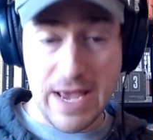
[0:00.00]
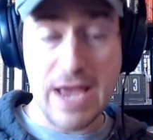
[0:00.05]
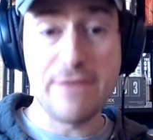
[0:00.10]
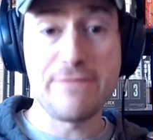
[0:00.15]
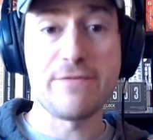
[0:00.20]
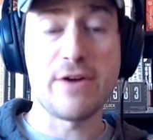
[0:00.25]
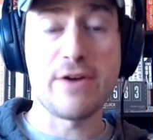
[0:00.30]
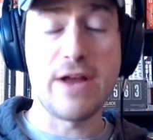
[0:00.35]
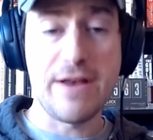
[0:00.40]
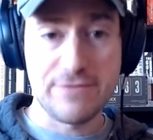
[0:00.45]

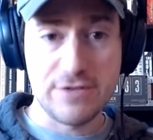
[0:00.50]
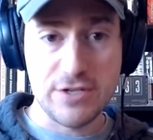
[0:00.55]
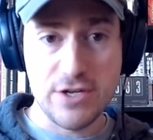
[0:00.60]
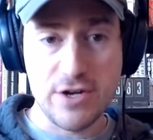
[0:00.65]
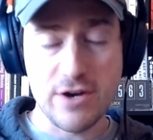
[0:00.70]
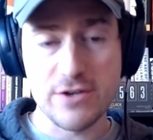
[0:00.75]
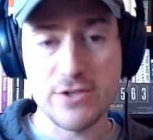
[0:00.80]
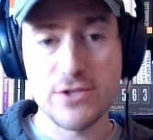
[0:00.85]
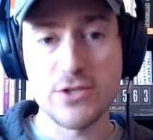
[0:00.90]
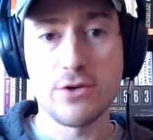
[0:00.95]
pay for
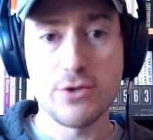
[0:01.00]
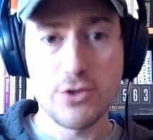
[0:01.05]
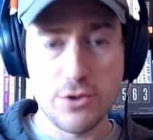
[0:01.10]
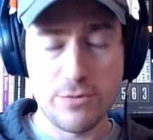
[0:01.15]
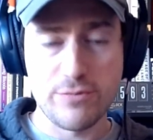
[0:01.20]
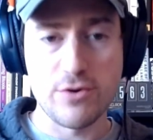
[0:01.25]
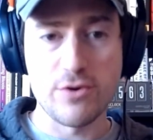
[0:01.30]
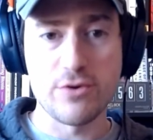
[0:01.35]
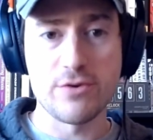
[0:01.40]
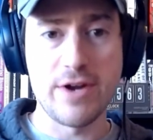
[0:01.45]
FDR's
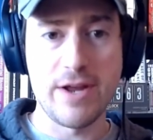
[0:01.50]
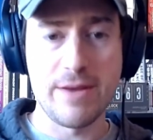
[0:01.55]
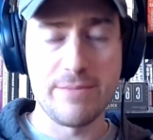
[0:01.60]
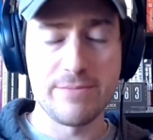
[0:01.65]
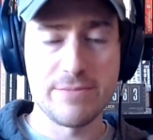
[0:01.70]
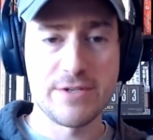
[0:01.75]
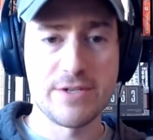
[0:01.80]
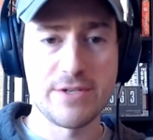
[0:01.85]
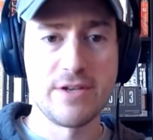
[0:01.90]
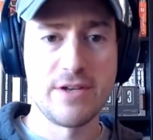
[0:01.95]
social
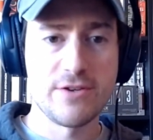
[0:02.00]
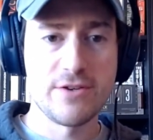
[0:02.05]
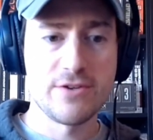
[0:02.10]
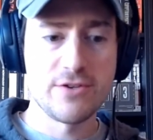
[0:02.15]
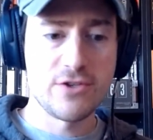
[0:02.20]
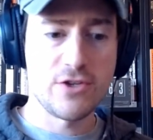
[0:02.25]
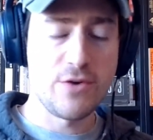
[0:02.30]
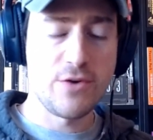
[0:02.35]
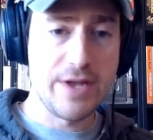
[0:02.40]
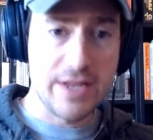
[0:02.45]
programs.
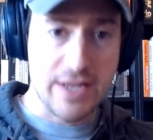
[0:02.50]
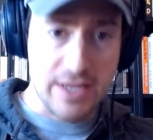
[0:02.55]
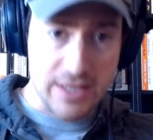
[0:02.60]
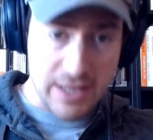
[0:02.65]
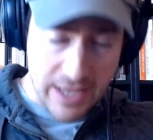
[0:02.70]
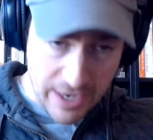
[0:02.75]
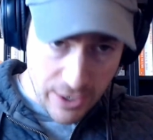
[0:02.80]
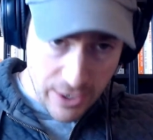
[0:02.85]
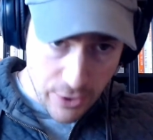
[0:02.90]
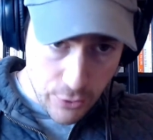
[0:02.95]
So
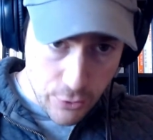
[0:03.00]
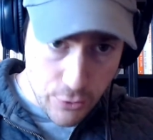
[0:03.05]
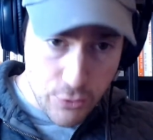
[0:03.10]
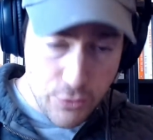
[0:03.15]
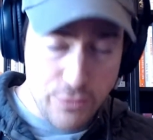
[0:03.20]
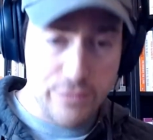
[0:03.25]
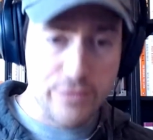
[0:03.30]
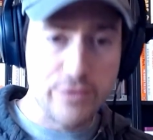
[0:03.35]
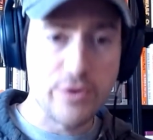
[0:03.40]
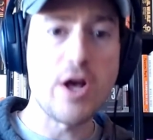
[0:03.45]
it like
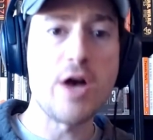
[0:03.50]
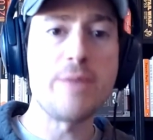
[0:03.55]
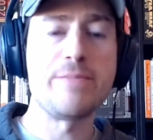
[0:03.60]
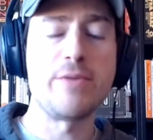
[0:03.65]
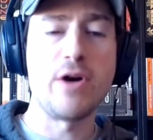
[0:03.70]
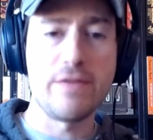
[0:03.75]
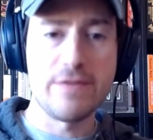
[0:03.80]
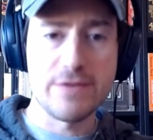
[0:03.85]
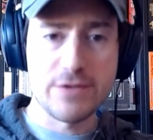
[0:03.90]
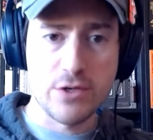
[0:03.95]
hoovered up
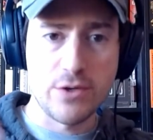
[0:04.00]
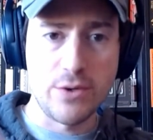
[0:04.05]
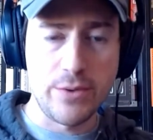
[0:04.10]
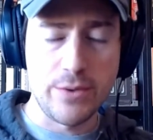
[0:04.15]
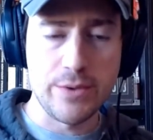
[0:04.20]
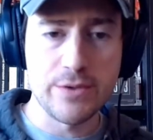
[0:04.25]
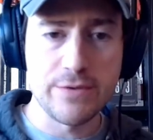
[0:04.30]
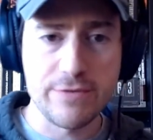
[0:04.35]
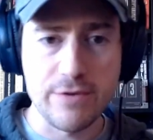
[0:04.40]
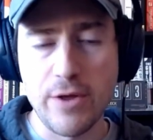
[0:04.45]
all this
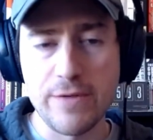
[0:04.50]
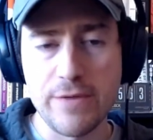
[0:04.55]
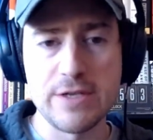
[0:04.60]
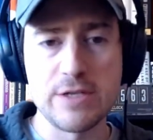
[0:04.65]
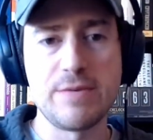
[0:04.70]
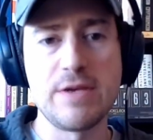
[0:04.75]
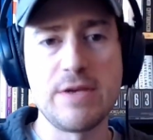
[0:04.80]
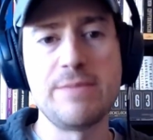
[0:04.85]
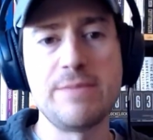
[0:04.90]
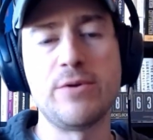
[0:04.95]
gold from all
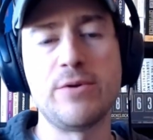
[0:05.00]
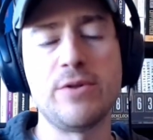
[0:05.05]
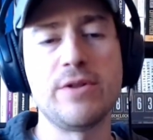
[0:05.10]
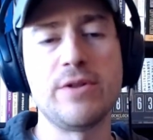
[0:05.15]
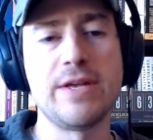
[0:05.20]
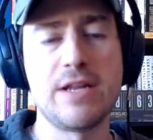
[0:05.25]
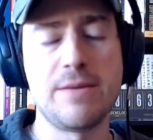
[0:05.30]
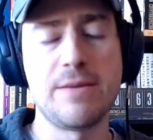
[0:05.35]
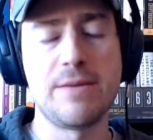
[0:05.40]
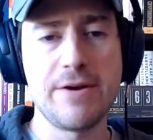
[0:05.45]
these
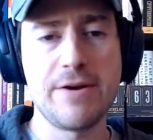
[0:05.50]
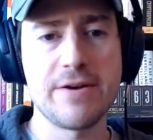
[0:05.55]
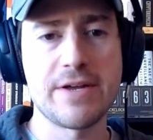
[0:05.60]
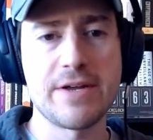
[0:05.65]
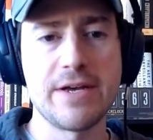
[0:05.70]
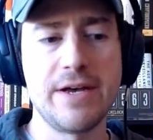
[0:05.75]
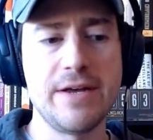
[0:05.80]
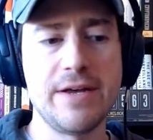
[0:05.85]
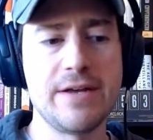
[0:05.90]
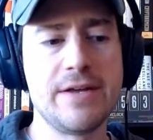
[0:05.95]
people in
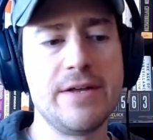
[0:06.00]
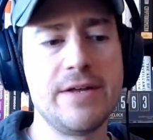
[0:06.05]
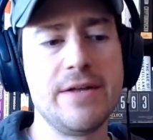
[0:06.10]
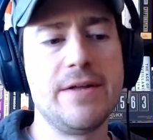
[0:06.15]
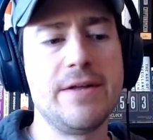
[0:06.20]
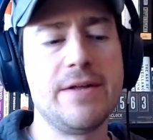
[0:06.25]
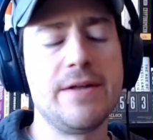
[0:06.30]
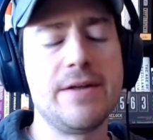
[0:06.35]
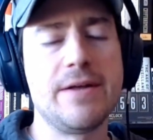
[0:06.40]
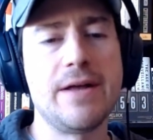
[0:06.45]
America
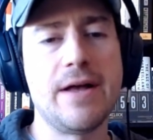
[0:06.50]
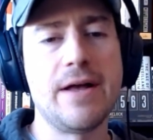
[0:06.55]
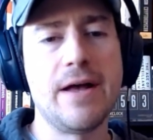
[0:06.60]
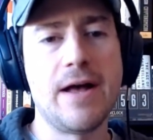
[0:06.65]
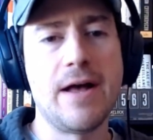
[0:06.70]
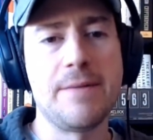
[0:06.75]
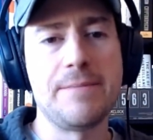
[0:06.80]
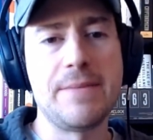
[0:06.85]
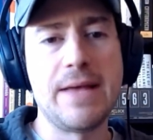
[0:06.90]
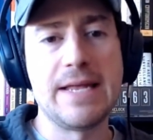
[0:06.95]

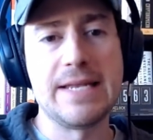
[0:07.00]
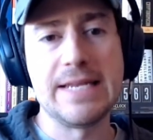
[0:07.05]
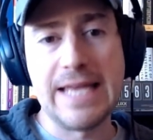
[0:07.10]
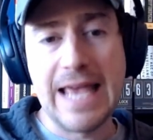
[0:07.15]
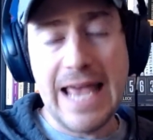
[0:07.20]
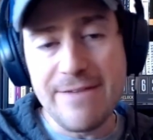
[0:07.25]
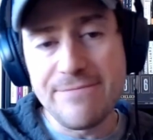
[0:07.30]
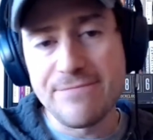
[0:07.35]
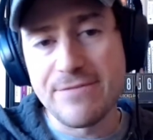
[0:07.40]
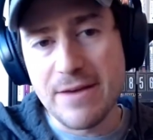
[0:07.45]
and
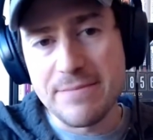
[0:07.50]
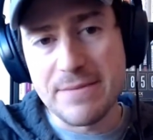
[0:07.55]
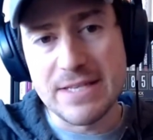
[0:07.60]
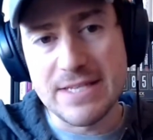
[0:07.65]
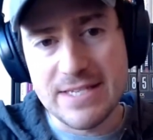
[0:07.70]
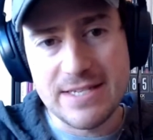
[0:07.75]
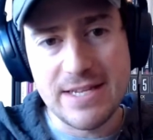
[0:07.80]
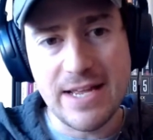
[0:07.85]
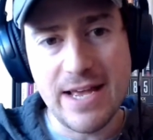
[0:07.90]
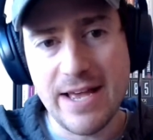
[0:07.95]
gave them
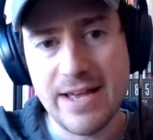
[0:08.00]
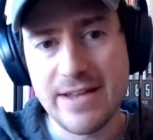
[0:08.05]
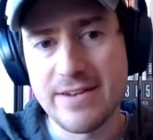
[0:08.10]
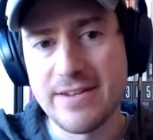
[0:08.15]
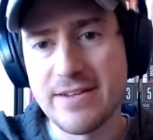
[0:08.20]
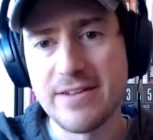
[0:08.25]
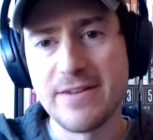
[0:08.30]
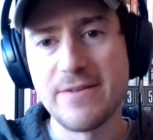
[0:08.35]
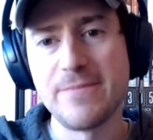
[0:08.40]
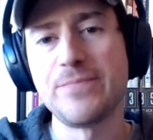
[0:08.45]

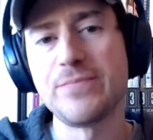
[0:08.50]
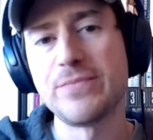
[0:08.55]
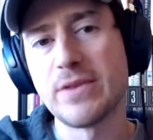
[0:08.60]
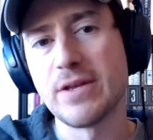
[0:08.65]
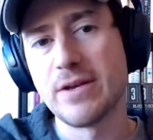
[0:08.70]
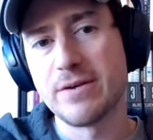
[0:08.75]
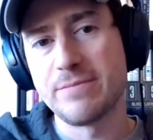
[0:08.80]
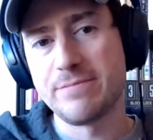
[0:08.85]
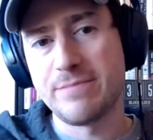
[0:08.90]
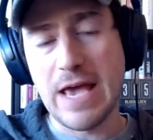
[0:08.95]
instead
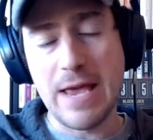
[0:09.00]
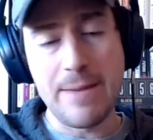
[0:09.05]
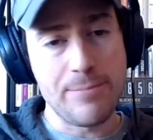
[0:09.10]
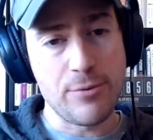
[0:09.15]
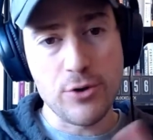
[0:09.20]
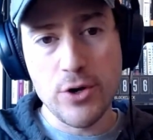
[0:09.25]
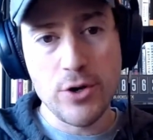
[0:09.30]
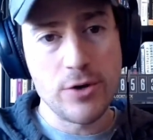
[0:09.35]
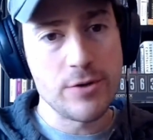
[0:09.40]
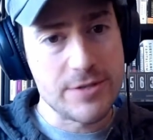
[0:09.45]

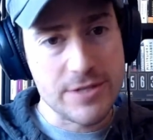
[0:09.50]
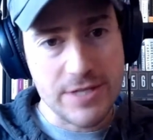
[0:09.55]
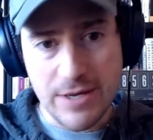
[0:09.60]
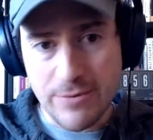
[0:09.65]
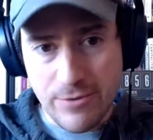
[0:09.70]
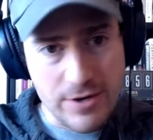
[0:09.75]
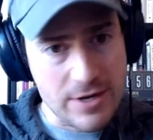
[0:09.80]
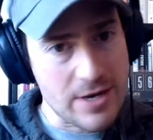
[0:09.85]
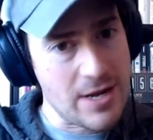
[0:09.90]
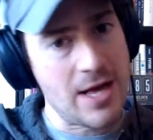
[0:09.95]
paper notes that
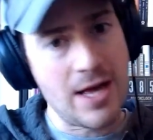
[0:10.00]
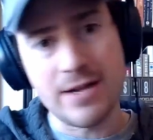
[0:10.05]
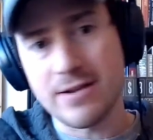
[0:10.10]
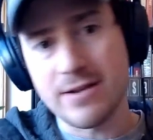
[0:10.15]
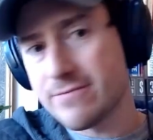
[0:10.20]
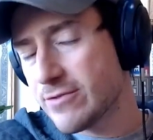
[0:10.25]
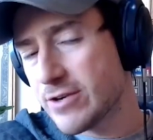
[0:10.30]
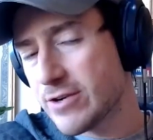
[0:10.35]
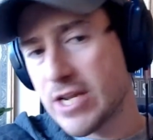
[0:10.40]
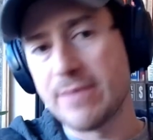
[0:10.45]
were
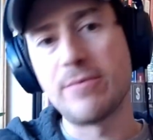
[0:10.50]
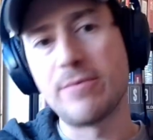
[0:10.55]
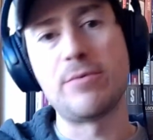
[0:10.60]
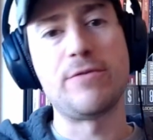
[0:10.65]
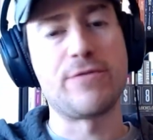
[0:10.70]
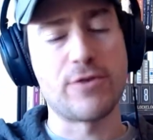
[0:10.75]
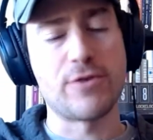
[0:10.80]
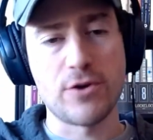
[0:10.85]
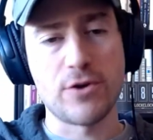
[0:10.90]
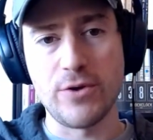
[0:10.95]
not redeemable
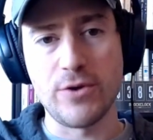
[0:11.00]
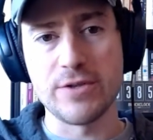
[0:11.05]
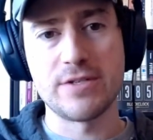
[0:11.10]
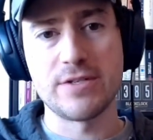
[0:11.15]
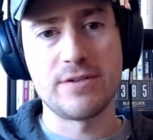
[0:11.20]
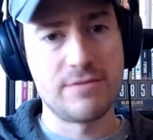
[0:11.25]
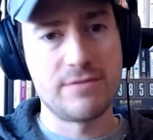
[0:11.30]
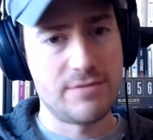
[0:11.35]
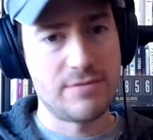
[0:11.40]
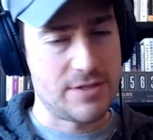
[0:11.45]
for gold.
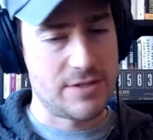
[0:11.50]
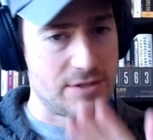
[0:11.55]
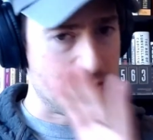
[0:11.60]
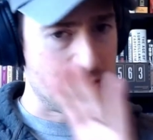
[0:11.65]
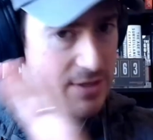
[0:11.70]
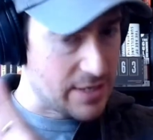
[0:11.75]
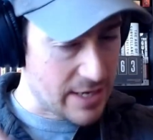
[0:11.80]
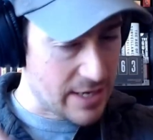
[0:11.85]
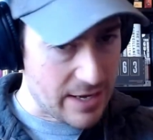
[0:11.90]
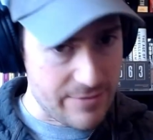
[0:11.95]
This is
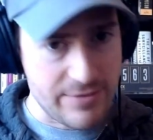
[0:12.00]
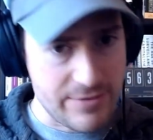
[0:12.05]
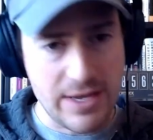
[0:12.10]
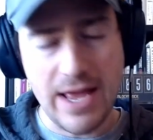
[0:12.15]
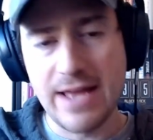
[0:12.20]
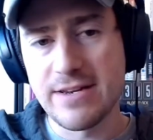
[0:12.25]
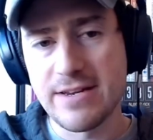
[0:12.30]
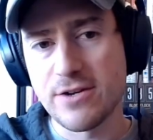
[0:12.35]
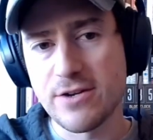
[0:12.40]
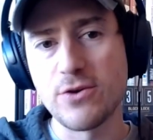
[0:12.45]
just like we
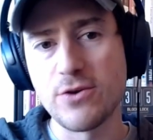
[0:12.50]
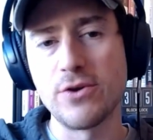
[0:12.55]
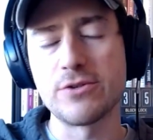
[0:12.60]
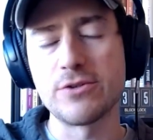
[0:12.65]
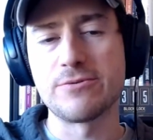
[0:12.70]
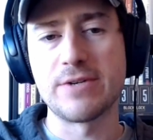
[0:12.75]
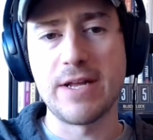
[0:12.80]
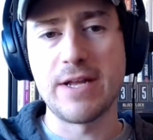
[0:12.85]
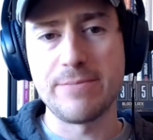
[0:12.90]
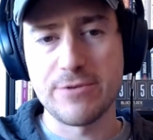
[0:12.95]
ended
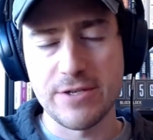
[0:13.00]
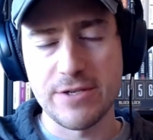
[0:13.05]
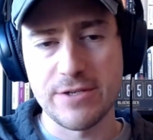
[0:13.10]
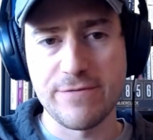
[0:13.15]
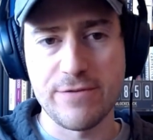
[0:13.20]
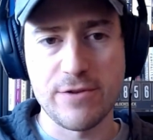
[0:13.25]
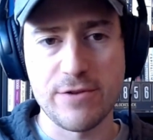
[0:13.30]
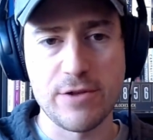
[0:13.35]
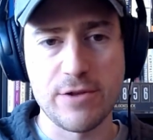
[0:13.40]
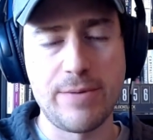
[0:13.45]
gold
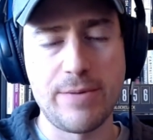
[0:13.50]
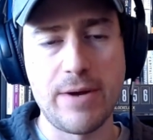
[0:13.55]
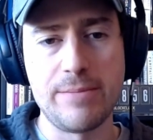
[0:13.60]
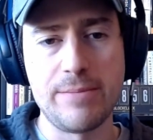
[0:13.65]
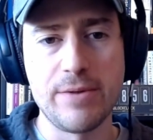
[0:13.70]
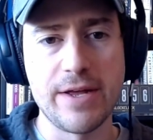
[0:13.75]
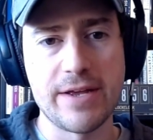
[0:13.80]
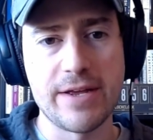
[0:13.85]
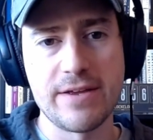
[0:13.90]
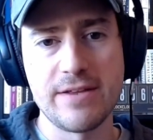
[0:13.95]
redemptions for the
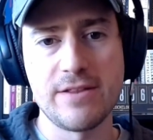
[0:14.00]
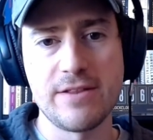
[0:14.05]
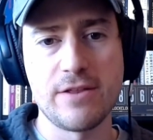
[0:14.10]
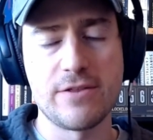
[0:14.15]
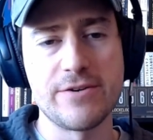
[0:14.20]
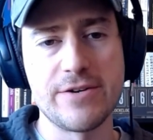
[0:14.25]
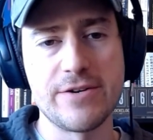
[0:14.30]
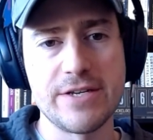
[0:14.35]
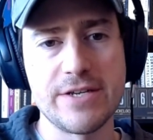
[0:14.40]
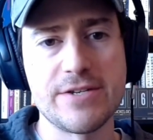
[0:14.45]
public in the
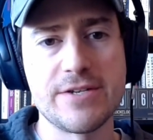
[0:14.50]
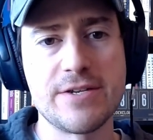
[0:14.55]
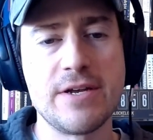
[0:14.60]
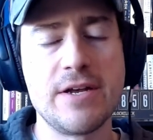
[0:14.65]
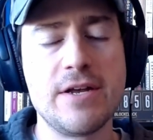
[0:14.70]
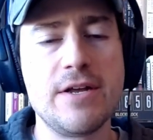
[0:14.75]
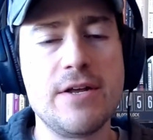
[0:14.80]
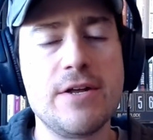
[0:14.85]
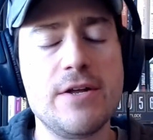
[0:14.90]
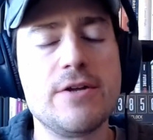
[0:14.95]
30s. Mm-hmm.
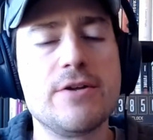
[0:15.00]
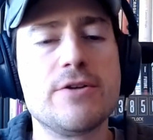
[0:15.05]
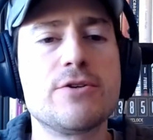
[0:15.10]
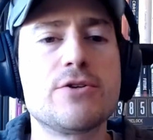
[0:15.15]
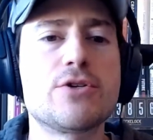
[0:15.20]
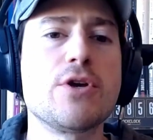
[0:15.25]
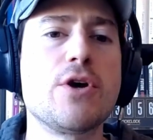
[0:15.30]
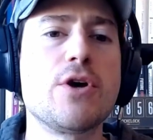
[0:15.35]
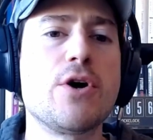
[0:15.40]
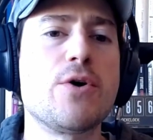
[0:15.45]

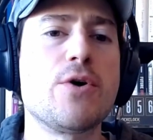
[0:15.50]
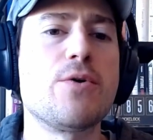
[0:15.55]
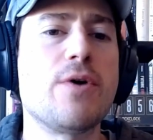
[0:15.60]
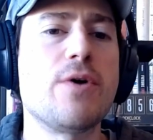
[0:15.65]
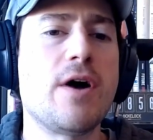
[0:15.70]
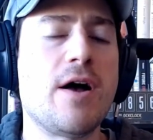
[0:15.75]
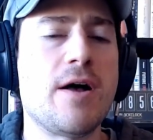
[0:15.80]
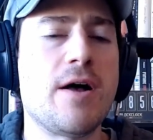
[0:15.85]
So